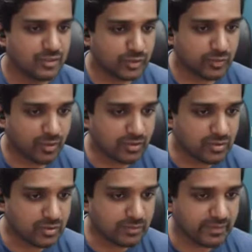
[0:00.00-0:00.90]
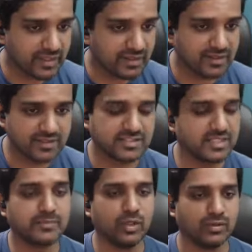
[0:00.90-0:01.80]
Do you want to make another
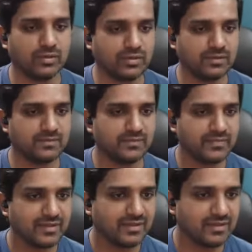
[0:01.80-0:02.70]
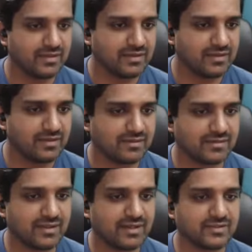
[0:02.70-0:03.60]
shape? No, no.
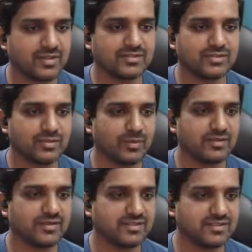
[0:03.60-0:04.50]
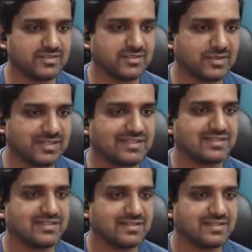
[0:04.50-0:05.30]
Okay, I thought, do you want to continue? Okay.